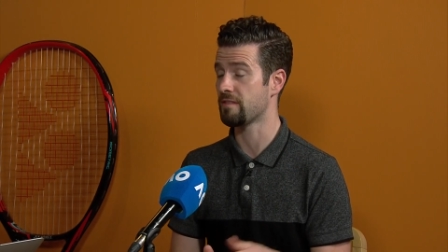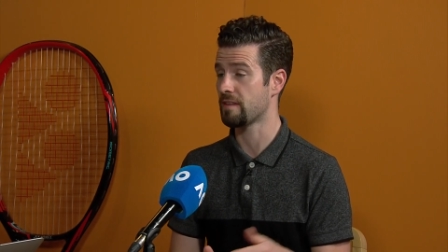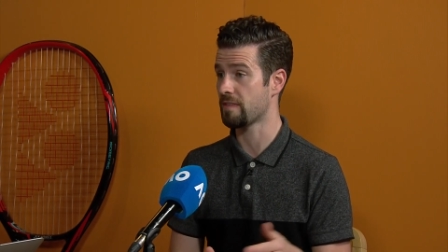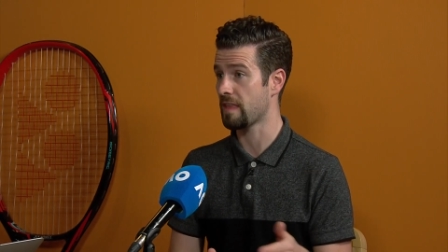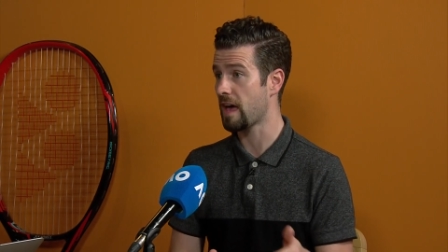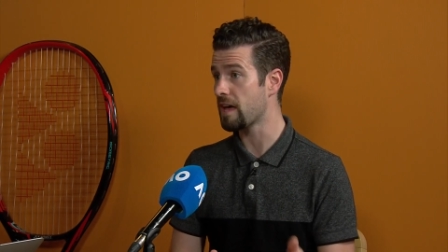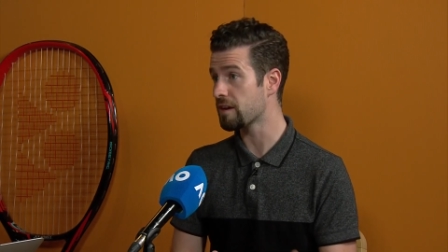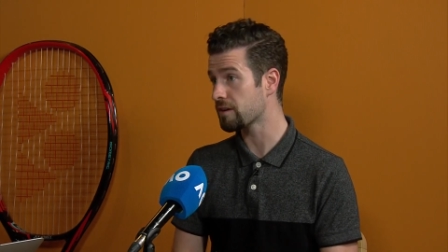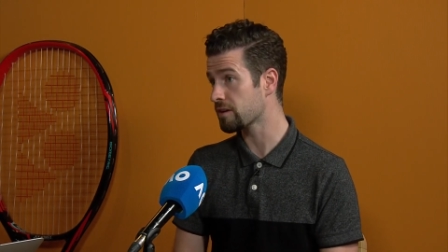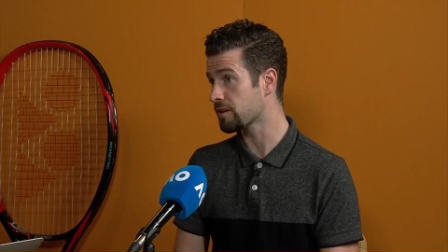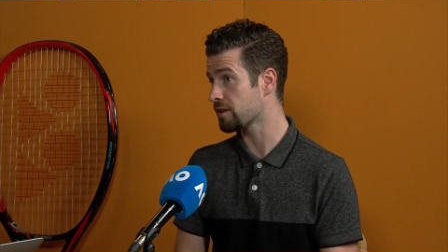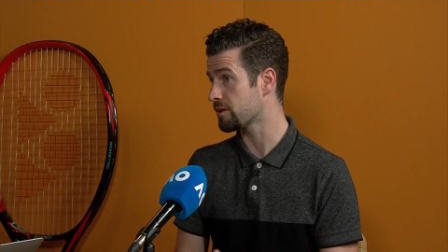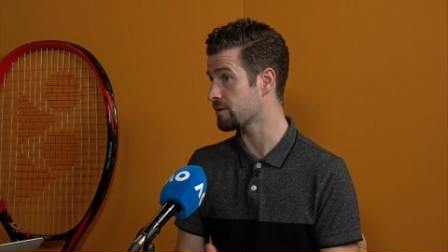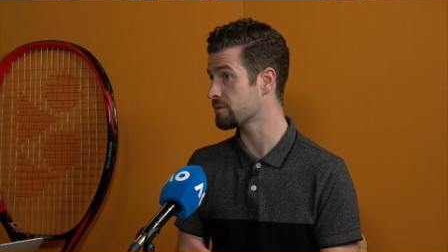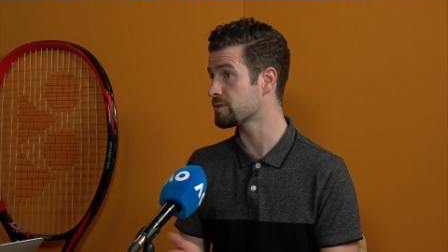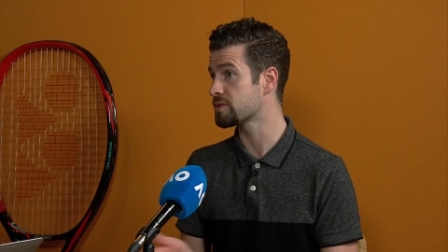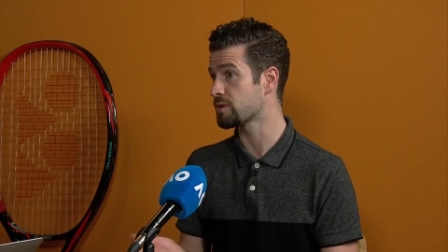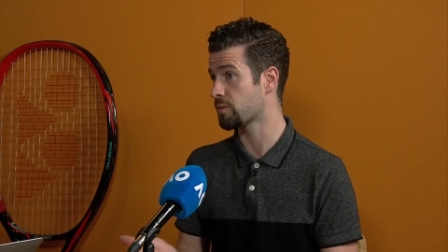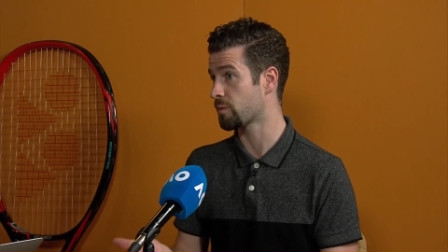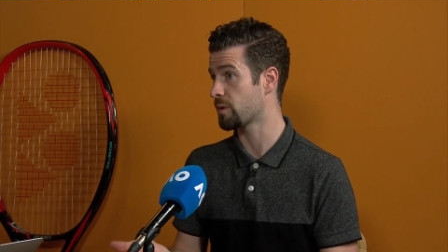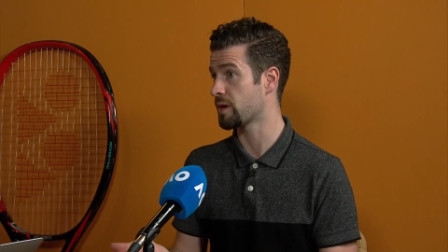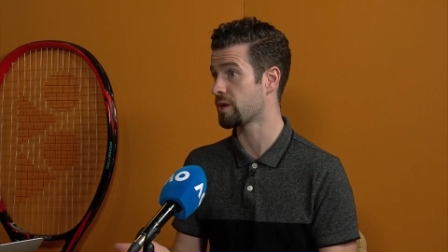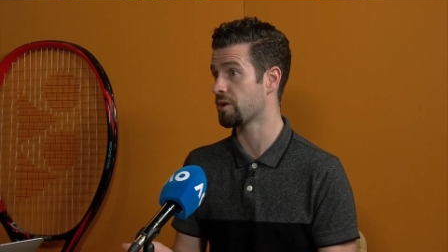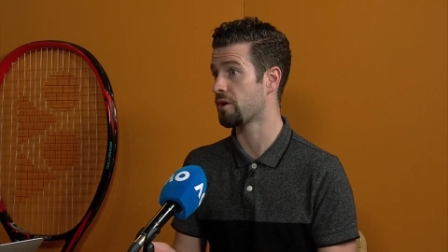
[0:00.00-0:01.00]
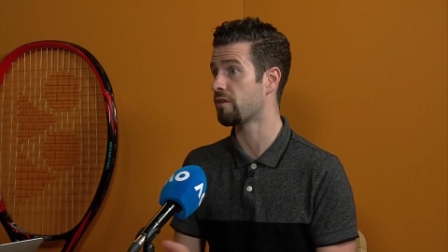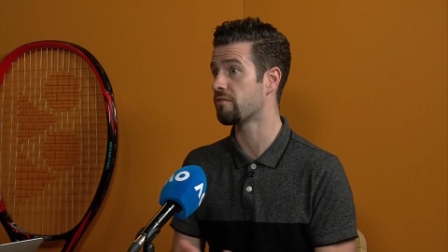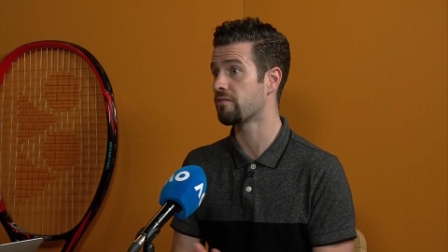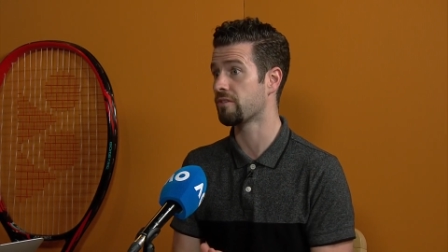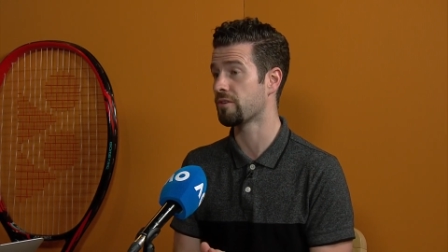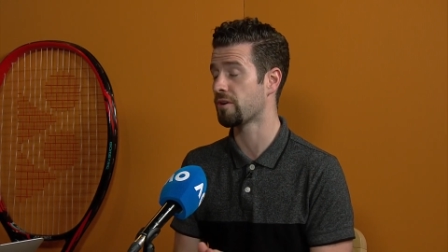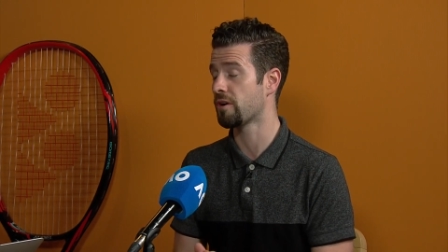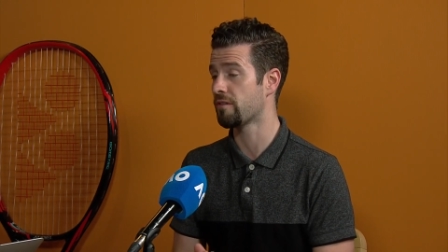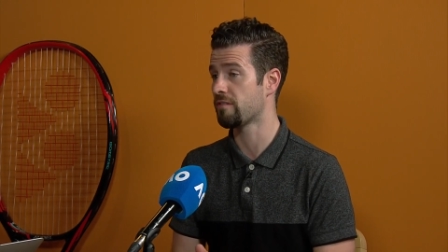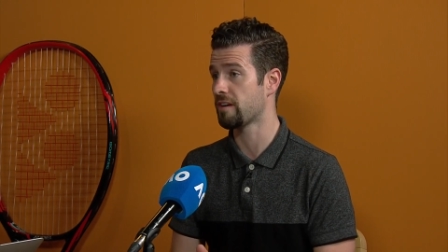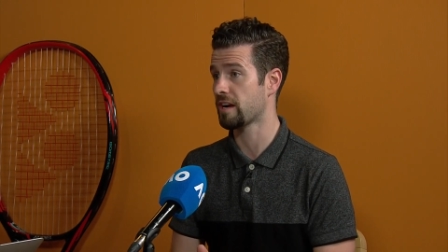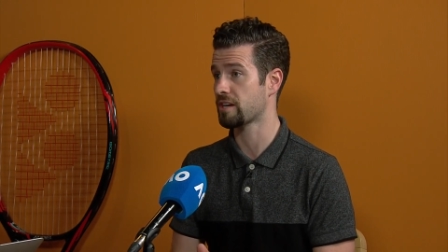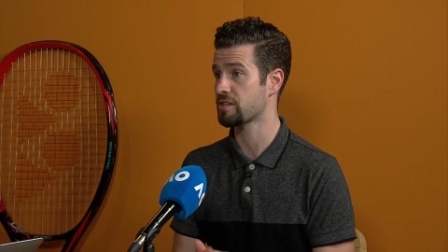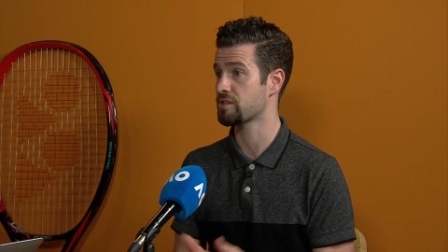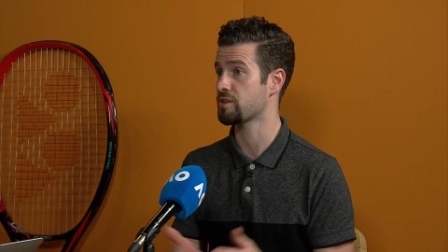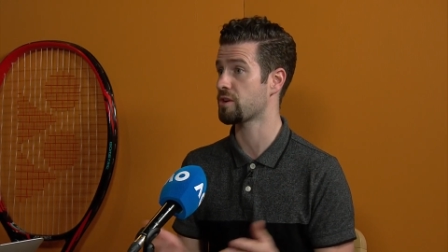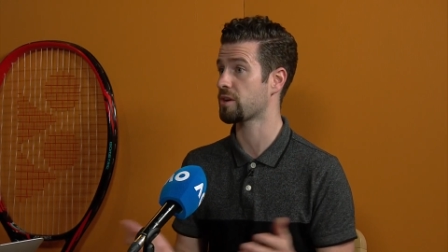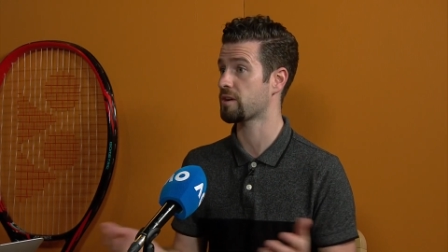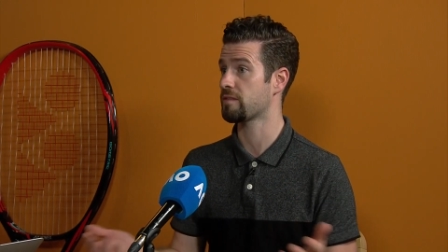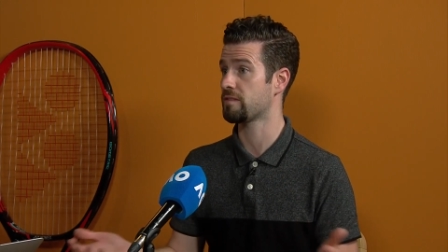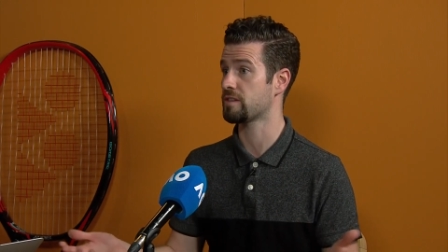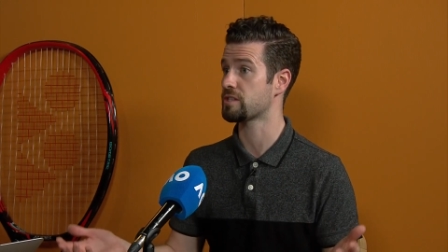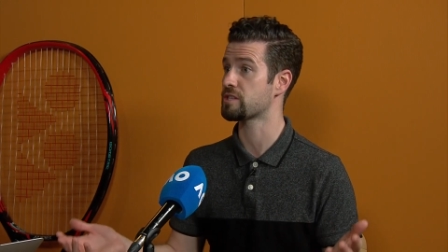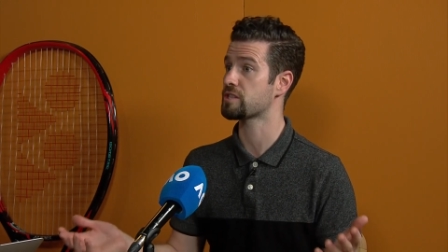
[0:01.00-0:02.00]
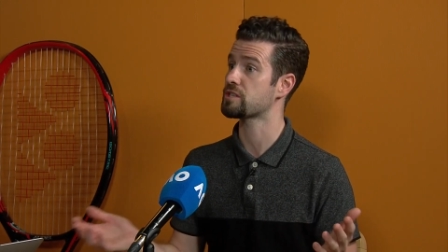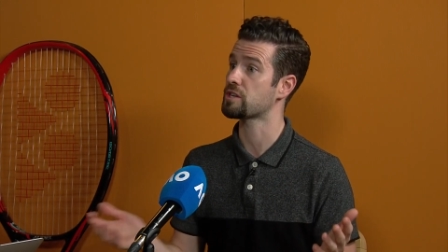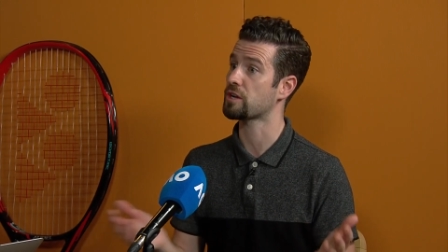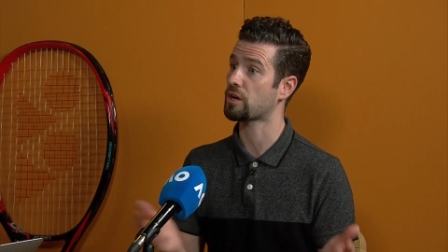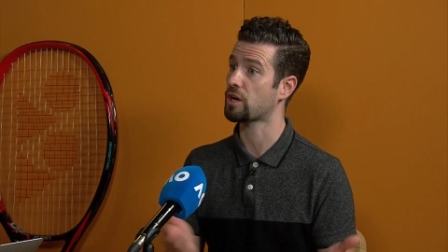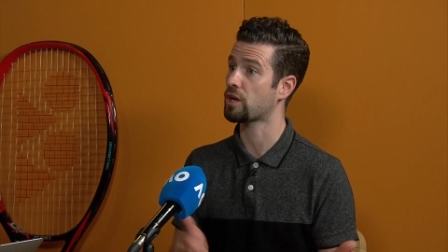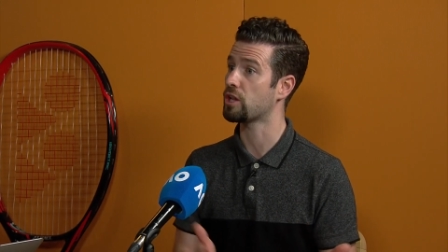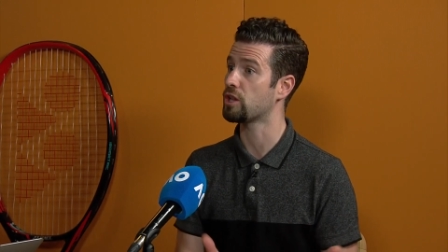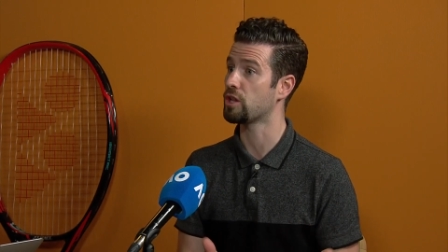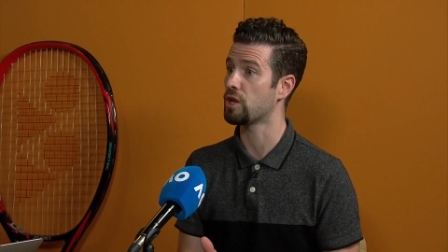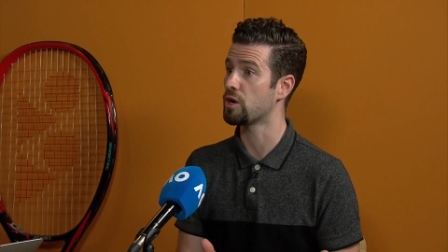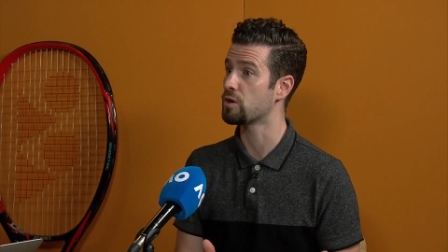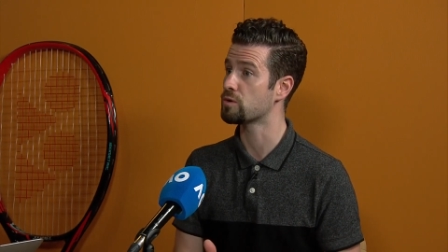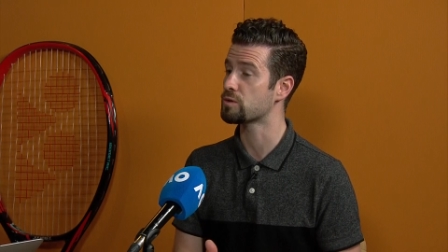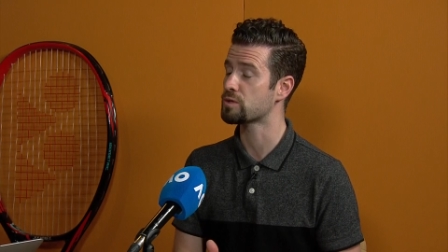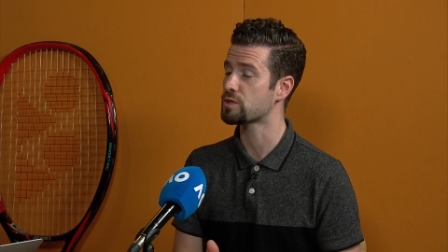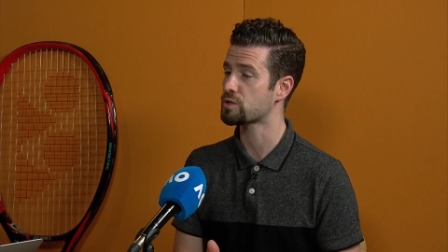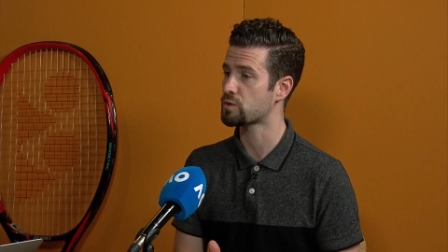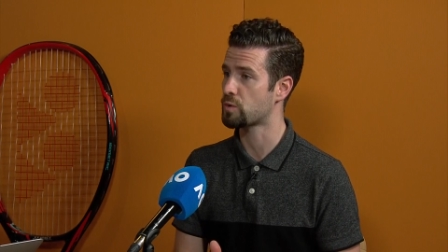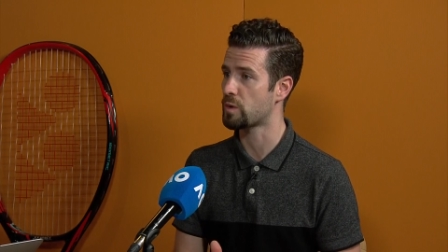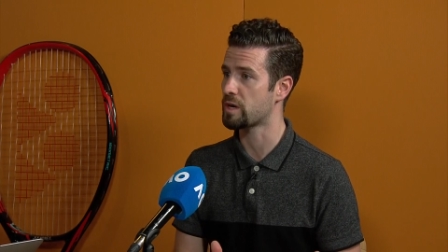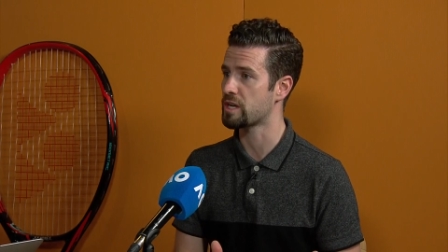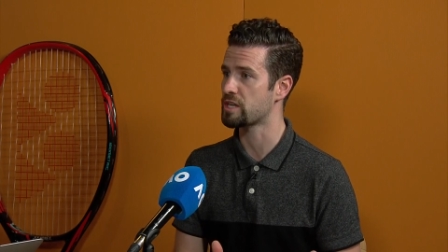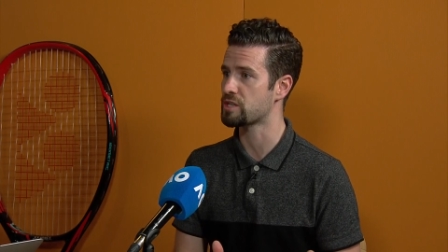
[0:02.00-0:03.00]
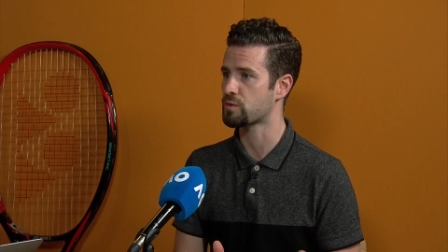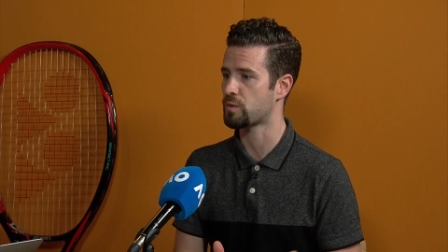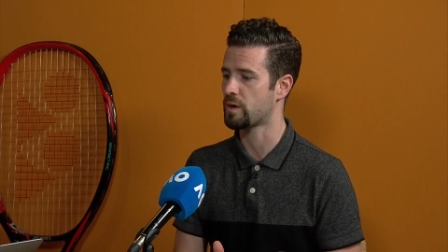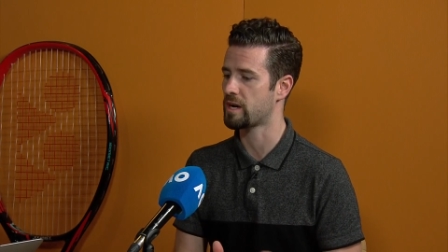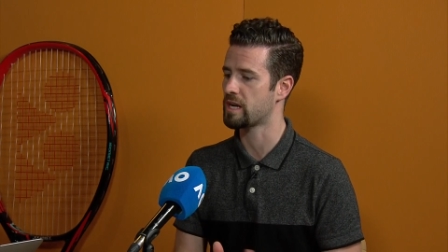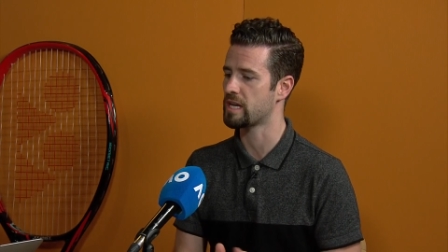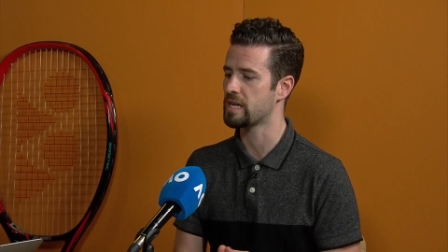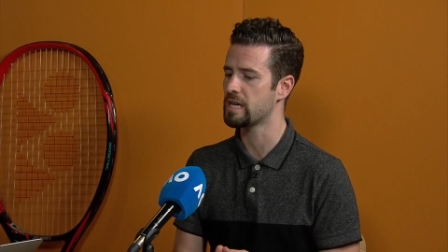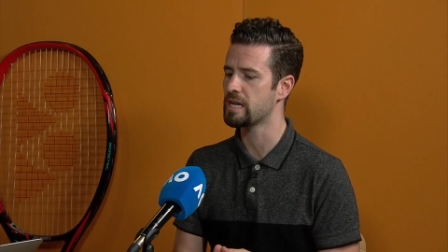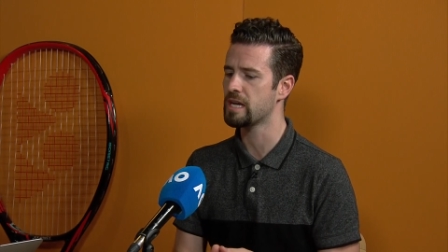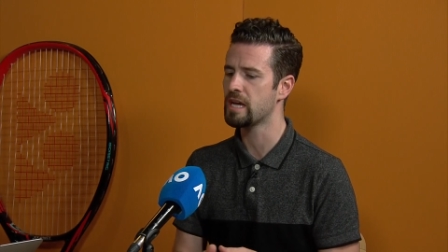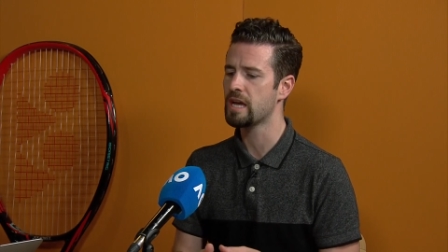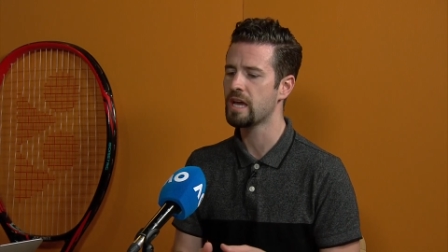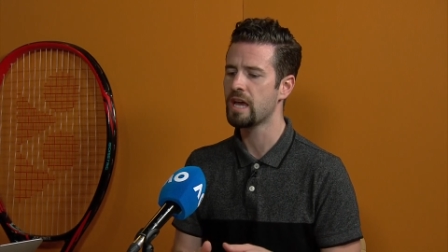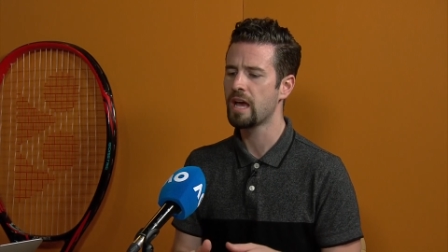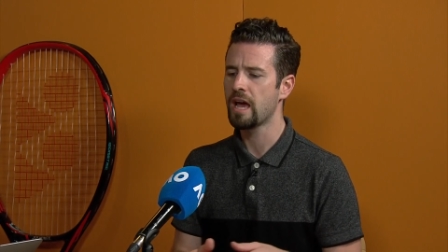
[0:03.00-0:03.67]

and that includes a win over Novak Djokovic to close 2020.